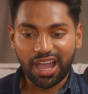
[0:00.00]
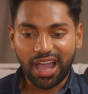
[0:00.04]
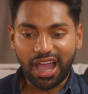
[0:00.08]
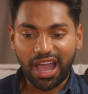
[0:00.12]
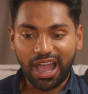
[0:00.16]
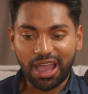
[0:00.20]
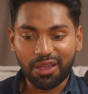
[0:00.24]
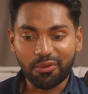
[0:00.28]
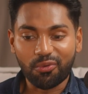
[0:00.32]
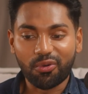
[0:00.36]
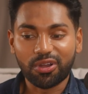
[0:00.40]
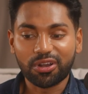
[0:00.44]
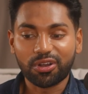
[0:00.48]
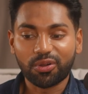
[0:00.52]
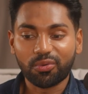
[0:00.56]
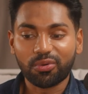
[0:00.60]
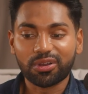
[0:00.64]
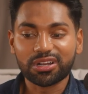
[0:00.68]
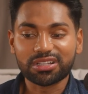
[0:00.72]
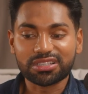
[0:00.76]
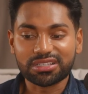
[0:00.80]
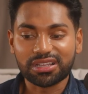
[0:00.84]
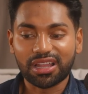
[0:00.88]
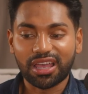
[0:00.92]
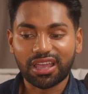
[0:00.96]
I wonder
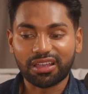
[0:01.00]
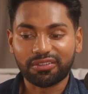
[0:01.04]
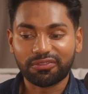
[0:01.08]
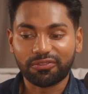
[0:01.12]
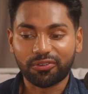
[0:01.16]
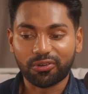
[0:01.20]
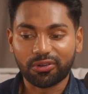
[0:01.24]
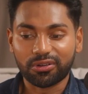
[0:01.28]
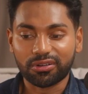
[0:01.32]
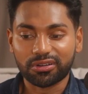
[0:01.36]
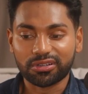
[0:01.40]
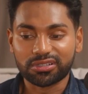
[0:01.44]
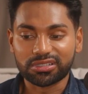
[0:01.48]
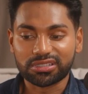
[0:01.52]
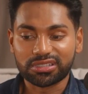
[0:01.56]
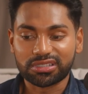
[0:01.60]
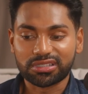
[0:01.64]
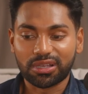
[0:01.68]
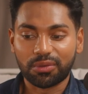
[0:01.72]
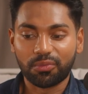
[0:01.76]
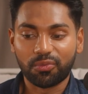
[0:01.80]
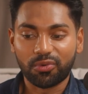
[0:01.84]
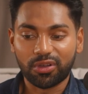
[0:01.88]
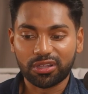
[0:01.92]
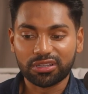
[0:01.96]
what it's like for
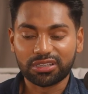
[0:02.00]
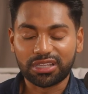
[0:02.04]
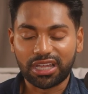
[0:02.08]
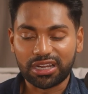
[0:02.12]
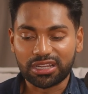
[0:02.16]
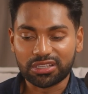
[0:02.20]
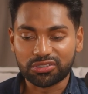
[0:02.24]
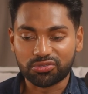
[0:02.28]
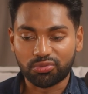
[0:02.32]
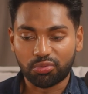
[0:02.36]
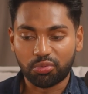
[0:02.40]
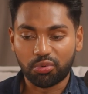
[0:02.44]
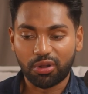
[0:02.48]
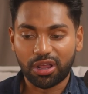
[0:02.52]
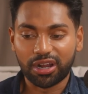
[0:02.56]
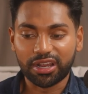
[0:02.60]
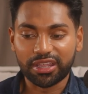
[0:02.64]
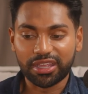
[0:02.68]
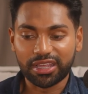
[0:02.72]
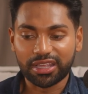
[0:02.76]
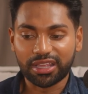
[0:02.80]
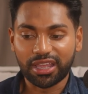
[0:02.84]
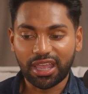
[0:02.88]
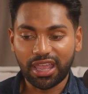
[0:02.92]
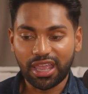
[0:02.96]
someone that is
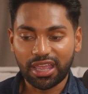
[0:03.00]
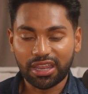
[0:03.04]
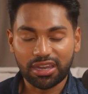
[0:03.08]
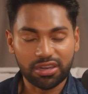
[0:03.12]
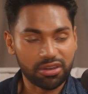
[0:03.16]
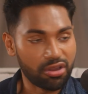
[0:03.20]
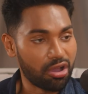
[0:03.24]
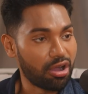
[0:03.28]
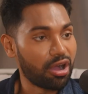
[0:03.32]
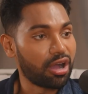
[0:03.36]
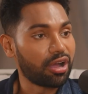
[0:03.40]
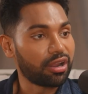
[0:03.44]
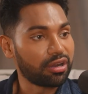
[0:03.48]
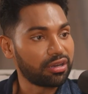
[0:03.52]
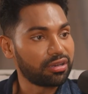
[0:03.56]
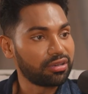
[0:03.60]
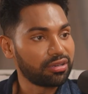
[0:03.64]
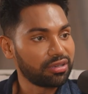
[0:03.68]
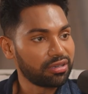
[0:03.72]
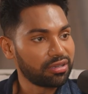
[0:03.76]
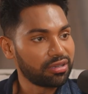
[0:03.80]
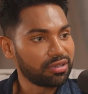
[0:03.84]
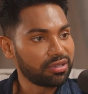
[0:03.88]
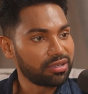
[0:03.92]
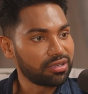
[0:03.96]
running a
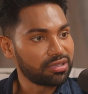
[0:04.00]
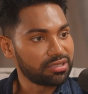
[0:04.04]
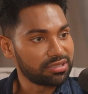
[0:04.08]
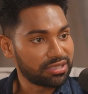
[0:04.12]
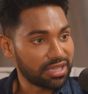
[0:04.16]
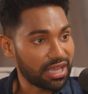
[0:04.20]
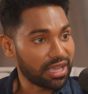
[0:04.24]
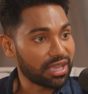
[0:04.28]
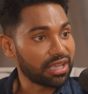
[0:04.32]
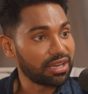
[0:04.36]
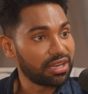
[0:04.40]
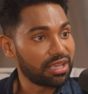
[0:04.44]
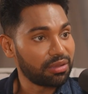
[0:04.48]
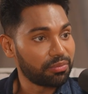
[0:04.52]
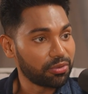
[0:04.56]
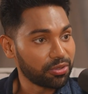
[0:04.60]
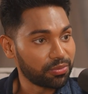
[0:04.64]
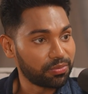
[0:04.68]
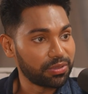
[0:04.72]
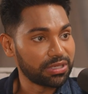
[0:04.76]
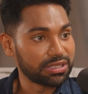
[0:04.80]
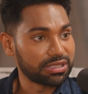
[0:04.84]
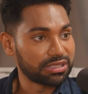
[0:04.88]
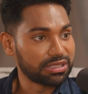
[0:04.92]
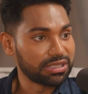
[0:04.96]
non-tech
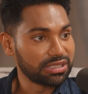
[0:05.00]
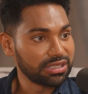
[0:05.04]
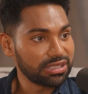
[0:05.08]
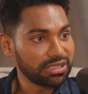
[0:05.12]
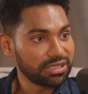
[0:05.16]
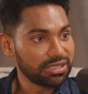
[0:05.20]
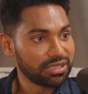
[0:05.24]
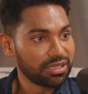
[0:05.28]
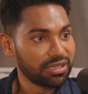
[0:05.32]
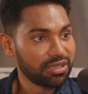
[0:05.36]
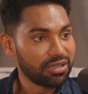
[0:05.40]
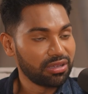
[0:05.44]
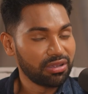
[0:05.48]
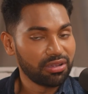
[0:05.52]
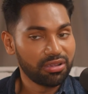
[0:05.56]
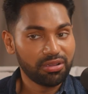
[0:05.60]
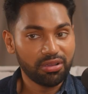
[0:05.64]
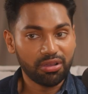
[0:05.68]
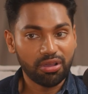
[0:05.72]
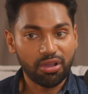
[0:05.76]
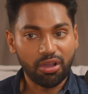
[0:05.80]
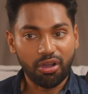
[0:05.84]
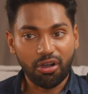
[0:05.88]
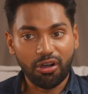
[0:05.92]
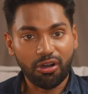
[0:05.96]
enabled business,
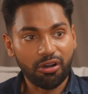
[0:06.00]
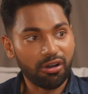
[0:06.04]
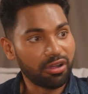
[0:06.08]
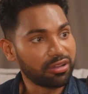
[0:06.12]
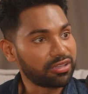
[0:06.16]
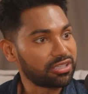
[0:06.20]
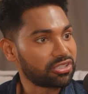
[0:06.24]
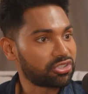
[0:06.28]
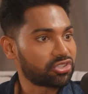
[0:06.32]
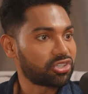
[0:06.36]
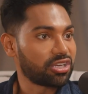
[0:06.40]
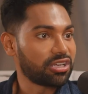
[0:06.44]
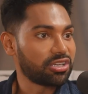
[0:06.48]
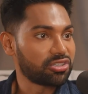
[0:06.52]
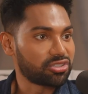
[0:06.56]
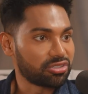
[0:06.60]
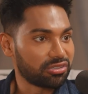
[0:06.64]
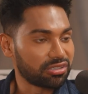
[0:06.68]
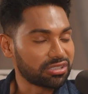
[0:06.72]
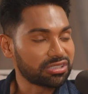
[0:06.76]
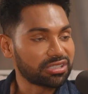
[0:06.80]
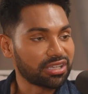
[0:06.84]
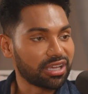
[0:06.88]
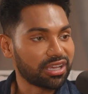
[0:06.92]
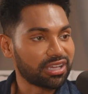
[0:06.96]
all this change
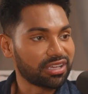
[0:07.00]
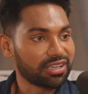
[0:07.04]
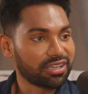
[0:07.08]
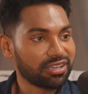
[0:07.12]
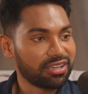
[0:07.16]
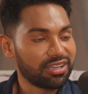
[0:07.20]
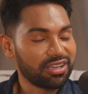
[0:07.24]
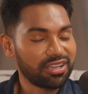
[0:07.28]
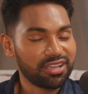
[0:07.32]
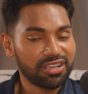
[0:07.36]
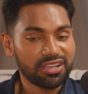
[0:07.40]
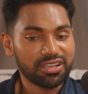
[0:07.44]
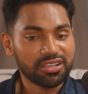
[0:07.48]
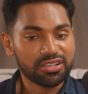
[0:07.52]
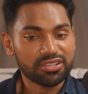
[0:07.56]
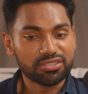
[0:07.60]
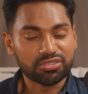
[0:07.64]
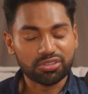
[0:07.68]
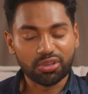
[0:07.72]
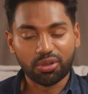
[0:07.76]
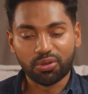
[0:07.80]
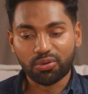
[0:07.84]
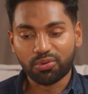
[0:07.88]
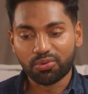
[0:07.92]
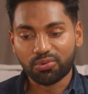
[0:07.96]
looks like.
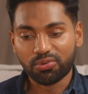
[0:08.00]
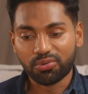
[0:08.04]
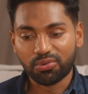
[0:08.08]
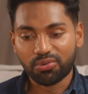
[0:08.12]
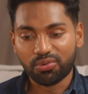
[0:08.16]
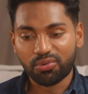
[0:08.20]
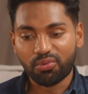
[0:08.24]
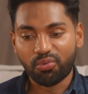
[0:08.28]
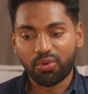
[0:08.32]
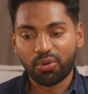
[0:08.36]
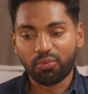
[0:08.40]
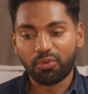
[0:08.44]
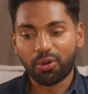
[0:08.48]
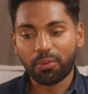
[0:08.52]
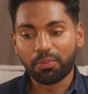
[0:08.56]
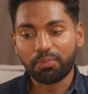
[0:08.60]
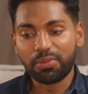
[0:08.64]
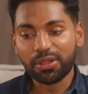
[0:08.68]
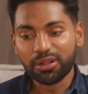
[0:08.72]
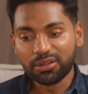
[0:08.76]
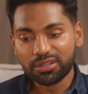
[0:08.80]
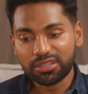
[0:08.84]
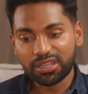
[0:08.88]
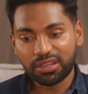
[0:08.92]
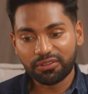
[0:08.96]
So when we're
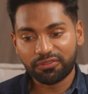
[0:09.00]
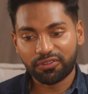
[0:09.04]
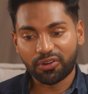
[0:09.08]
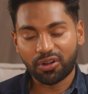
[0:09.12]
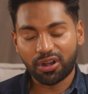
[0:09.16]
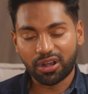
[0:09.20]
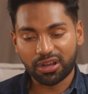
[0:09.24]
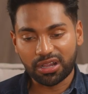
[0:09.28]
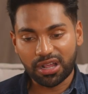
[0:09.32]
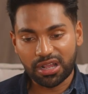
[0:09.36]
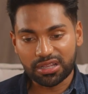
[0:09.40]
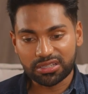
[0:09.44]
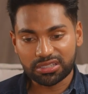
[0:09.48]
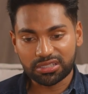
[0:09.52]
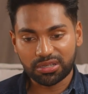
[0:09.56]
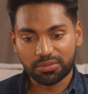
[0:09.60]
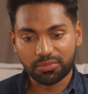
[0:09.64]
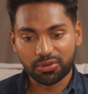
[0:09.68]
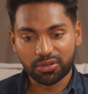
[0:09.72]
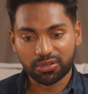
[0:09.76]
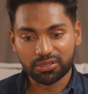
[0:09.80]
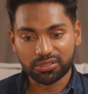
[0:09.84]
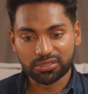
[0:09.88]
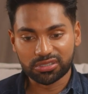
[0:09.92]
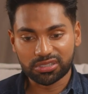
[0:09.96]
building for our
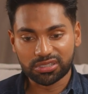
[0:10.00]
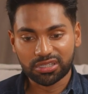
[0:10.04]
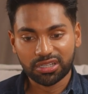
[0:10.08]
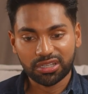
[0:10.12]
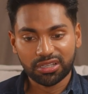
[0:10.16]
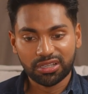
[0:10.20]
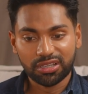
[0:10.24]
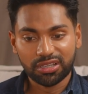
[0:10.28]
customers,